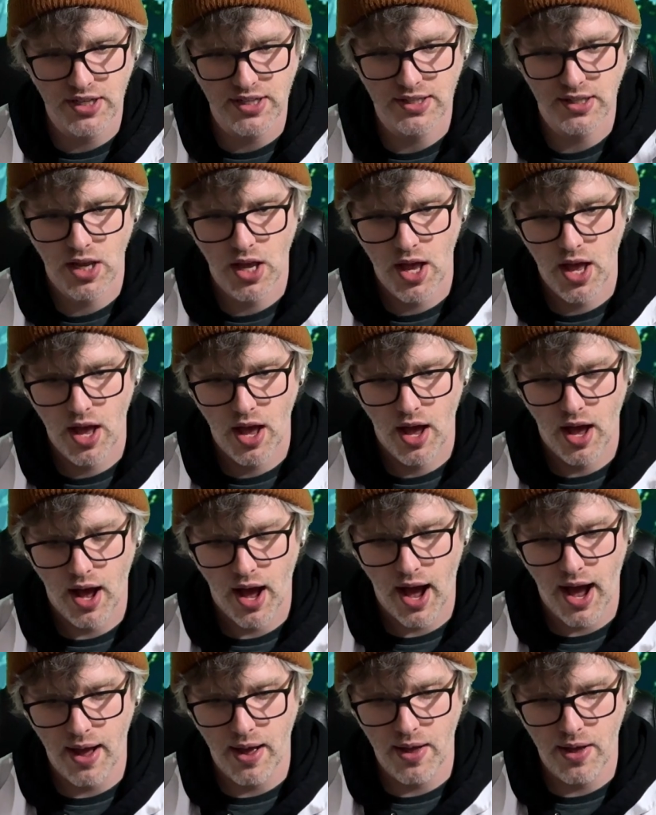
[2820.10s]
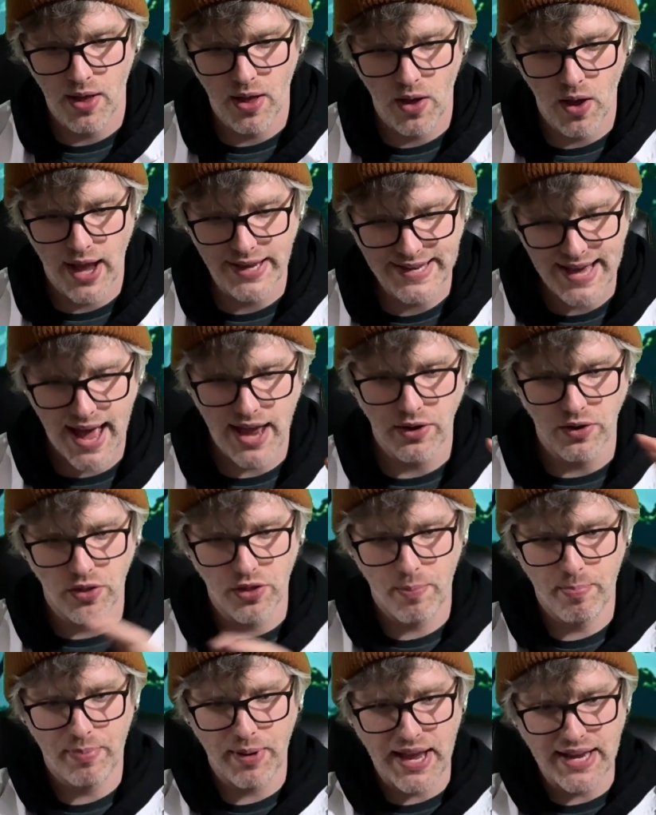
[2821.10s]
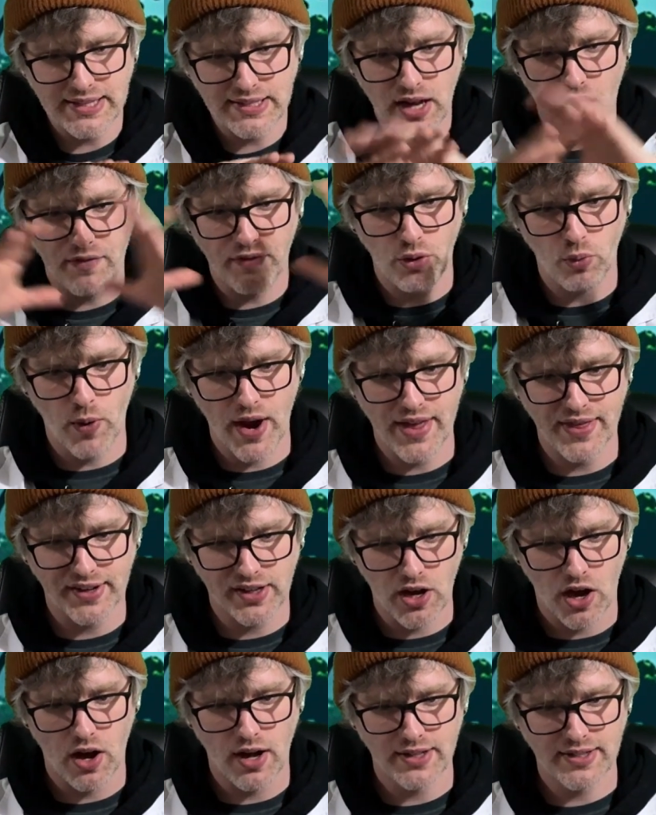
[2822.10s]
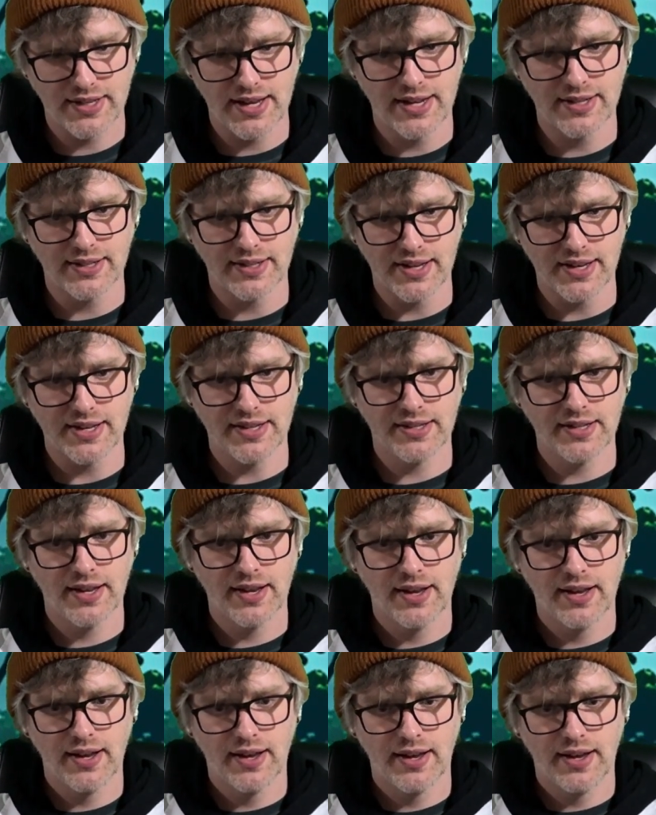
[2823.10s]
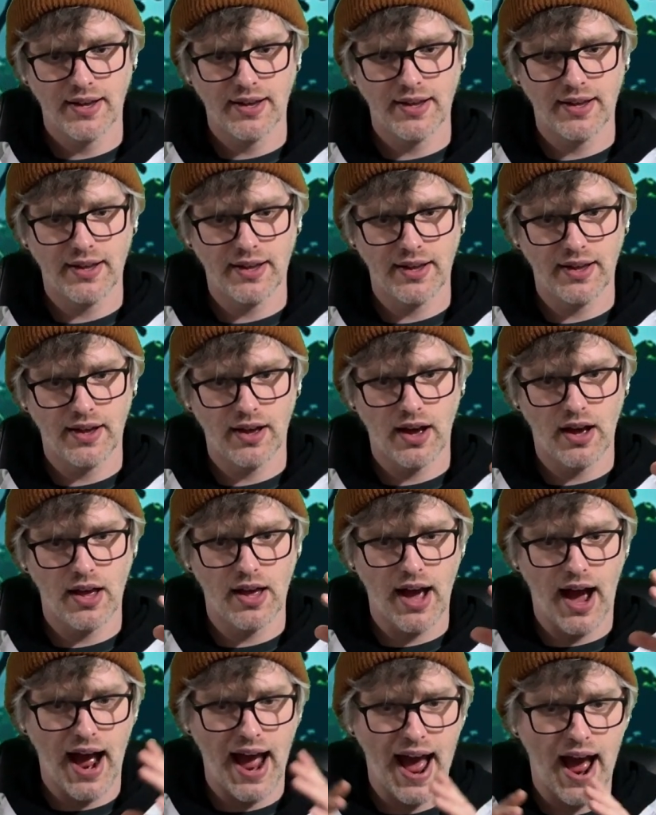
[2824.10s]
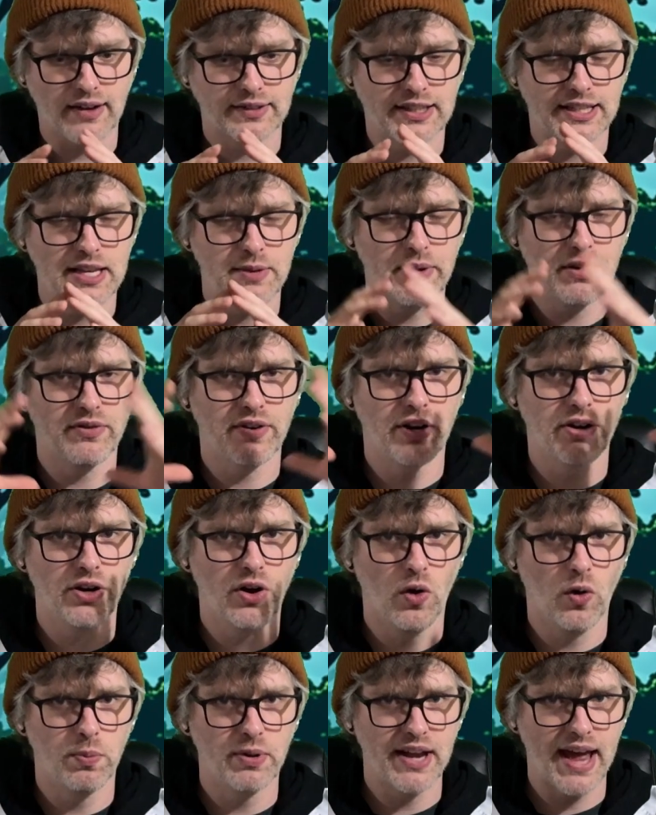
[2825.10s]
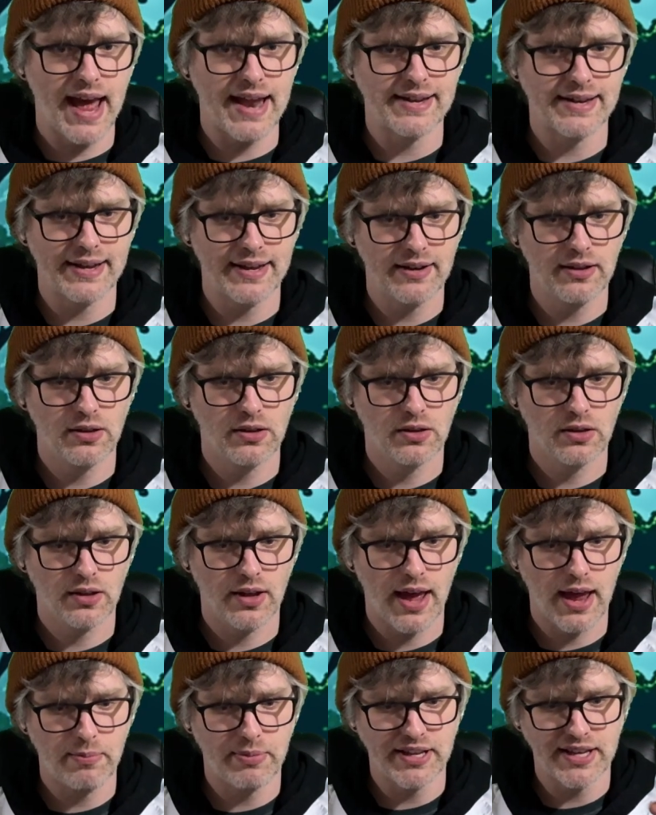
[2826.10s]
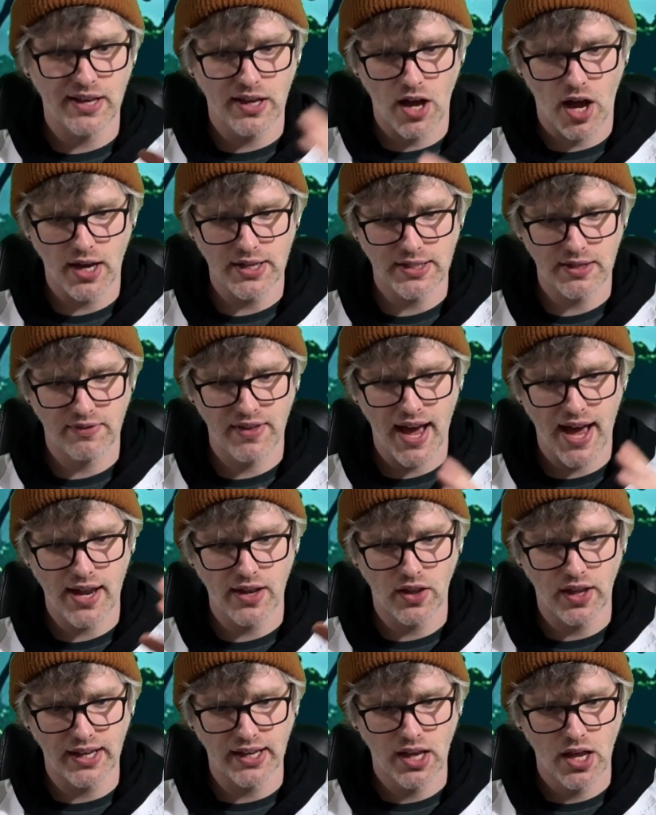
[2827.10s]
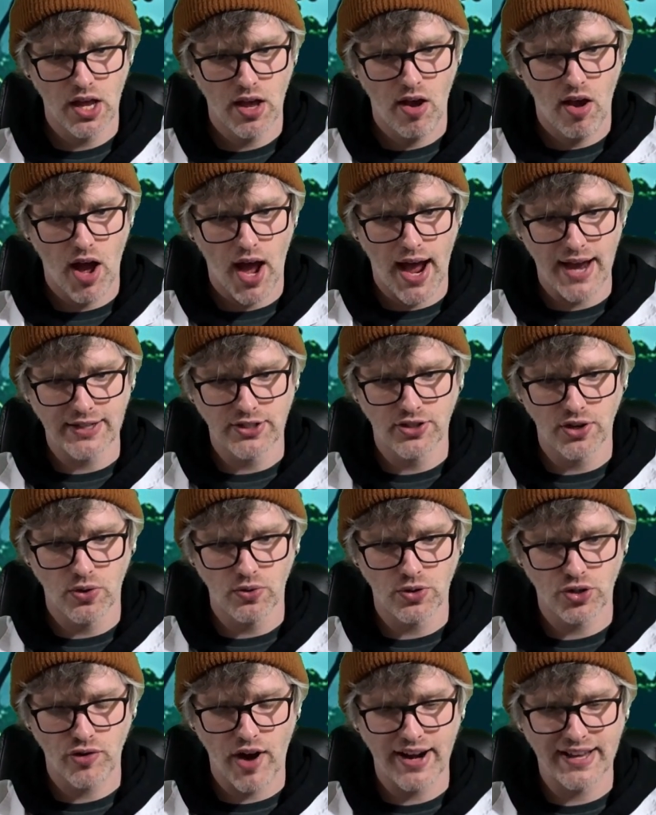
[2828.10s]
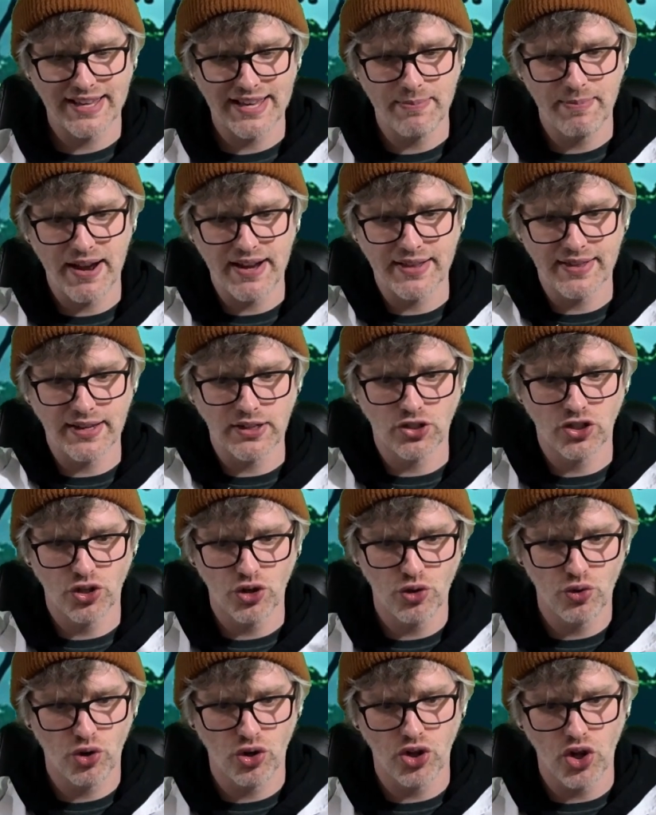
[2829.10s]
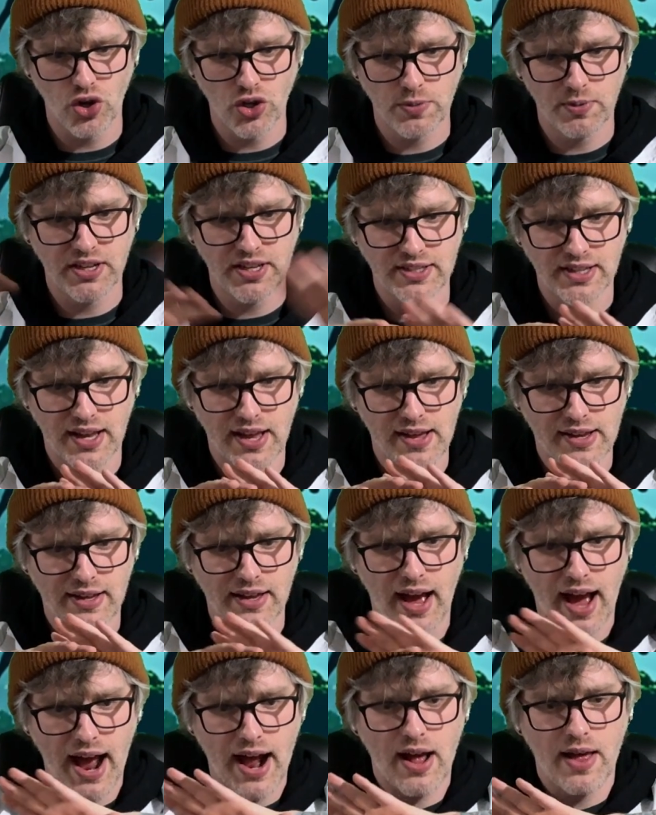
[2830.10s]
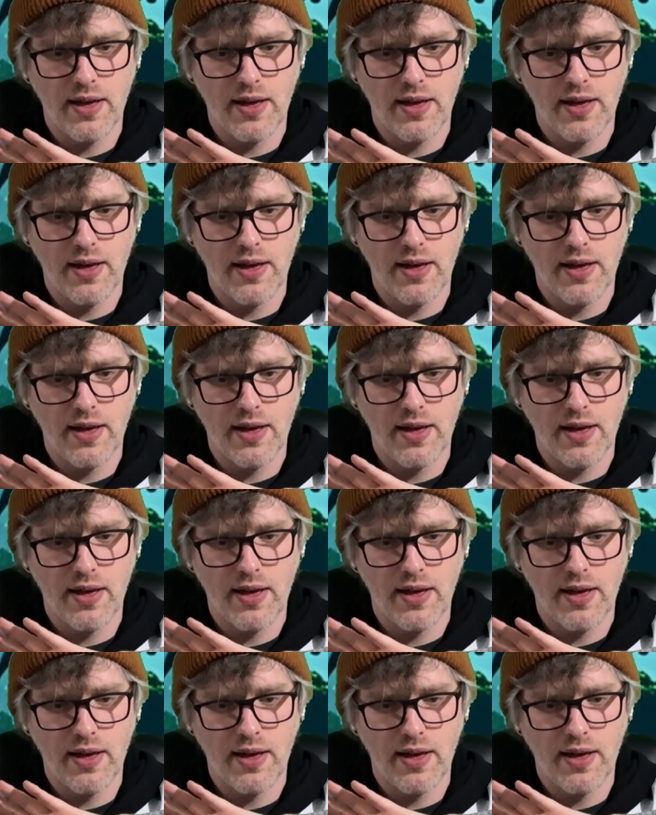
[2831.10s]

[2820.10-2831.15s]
because again, the based off of the way the content is, I have to keep it very open-ended, and because of that, like, I don't try to keep anything too close because I